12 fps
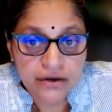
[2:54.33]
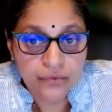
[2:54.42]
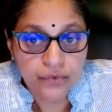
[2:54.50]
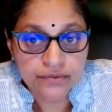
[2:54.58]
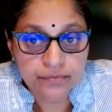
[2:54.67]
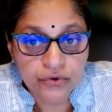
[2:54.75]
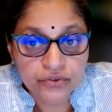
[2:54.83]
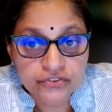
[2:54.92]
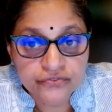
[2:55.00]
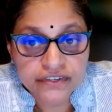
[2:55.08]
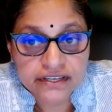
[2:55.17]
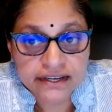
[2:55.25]
with most
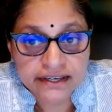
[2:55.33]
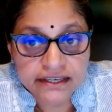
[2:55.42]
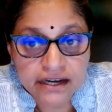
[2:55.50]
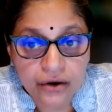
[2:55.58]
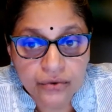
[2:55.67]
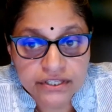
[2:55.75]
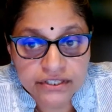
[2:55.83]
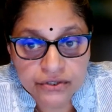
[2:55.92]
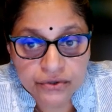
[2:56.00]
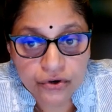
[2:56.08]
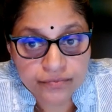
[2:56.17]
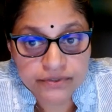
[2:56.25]
of it lying out in the
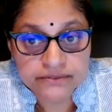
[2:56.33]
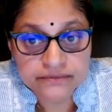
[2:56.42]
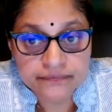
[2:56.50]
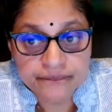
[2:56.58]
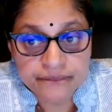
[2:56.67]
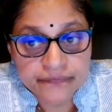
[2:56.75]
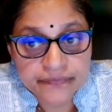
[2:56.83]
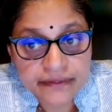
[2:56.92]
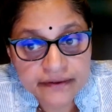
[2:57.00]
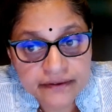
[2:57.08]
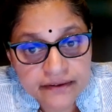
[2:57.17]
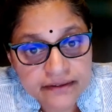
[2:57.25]
open.
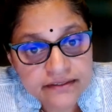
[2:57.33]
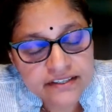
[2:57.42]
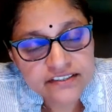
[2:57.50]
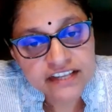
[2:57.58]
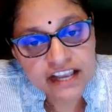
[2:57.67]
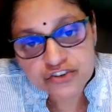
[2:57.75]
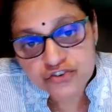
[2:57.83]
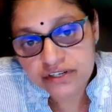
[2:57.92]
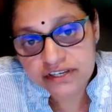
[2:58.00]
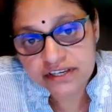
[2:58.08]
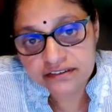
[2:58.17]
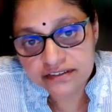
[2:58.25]
This
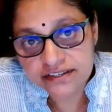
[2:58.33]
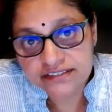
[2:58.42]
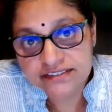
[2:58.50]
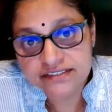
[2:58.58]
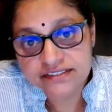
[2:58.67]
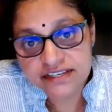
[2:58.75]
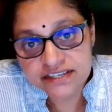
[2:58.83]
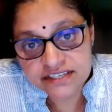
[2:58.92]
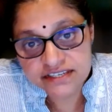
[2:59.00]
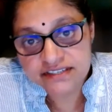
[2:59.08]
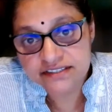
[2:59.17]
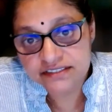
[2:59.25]
naturally increases
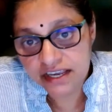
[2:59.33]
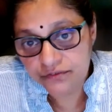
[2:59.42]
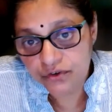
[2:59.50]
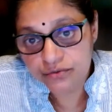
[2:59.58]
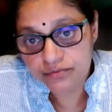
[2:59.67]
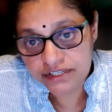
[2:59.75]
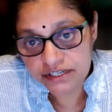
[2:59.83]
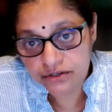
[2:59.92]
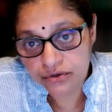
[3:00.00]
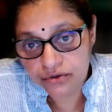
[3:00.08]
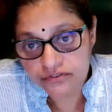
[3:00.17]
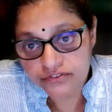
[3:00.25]
India's environmental
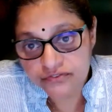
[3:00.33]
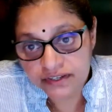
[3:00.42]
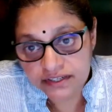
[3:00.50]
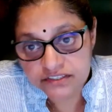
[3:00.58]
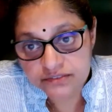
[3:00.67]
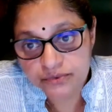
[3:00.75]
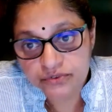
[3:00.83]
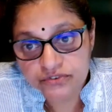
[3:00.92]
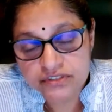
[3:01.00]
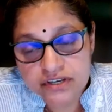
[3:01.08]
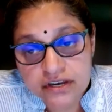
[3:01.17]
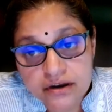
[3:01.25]
load of fungal spores